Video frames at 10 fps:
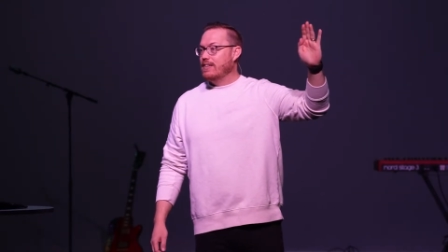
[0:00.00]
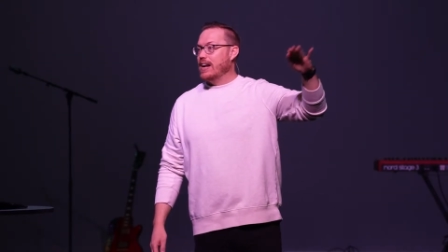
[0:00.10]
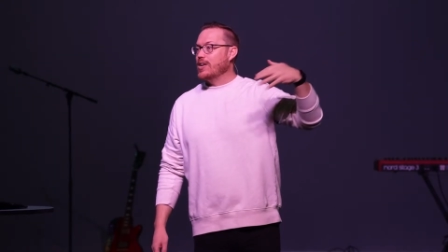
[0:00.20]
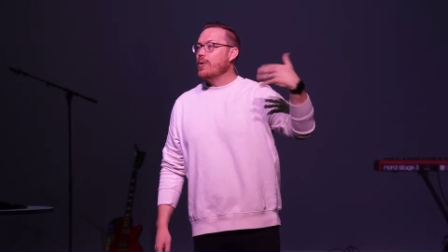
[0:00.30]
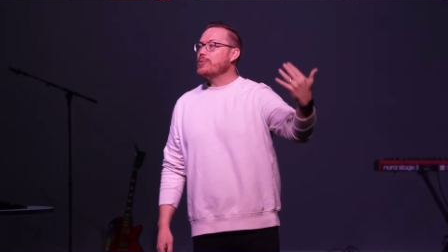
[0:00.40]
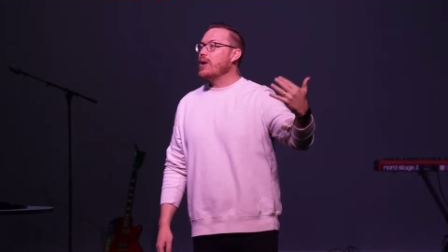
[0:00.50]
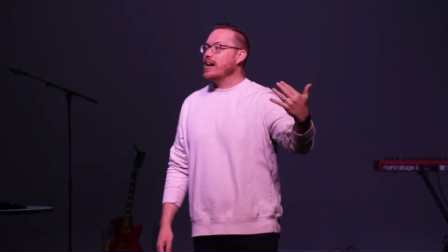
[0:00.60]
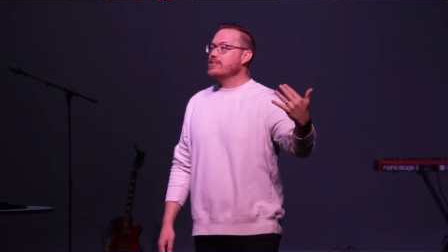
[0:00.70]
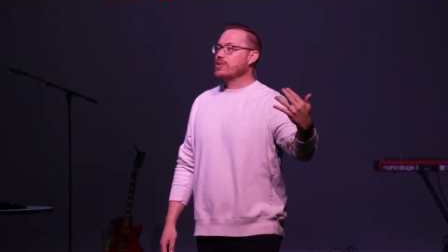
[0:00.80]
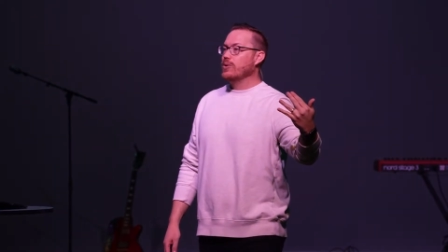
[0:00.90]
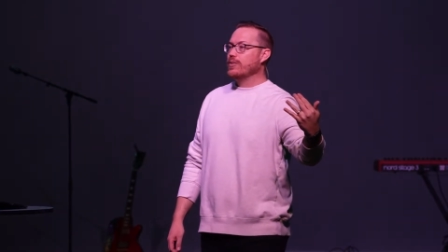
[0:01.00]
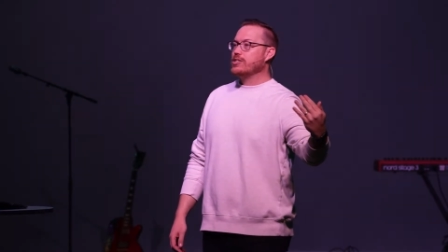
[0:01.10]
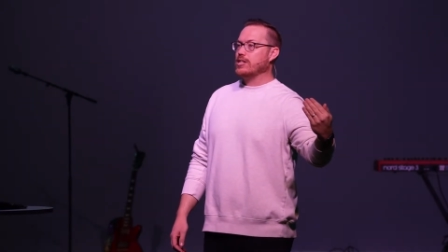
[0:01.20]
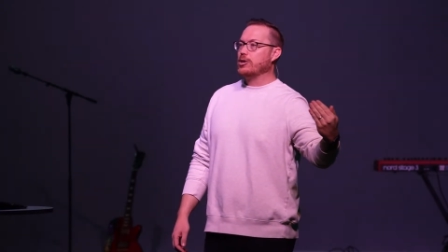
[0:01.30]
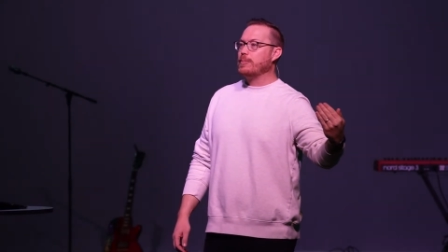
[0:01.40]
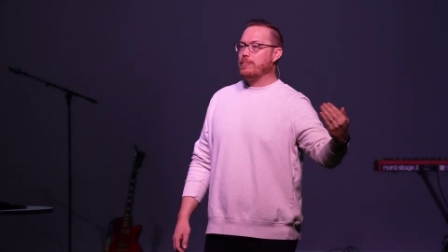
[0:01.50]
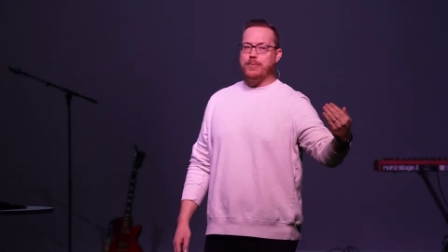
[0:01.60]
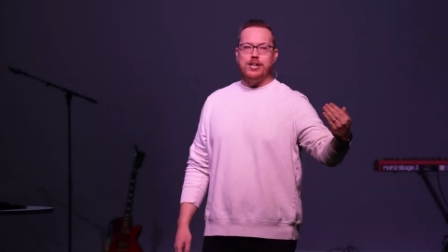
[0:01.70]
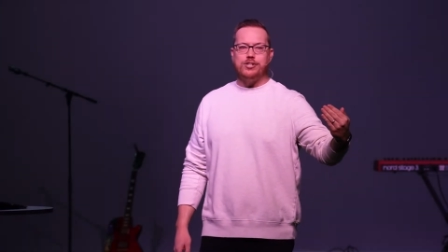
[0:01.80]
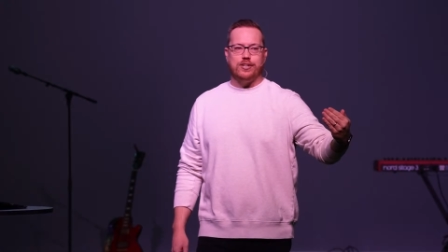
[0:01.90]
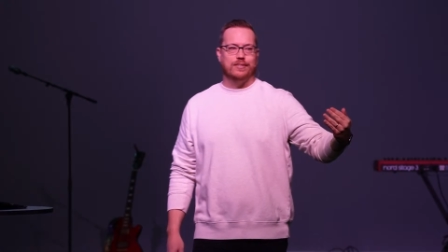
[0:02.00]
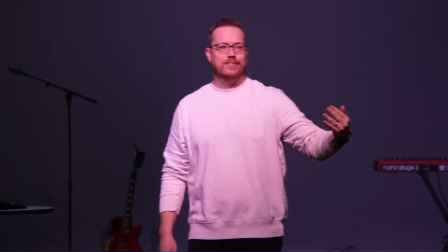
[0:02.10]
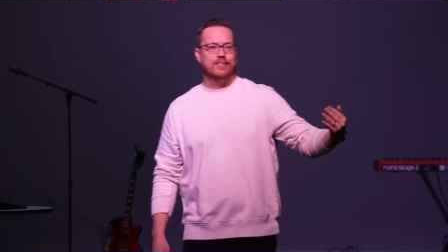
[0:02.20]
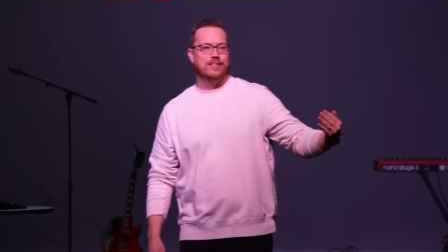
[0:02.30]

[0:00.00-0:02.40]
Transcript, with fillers: Right? Going through high school, there's a little bit of pressure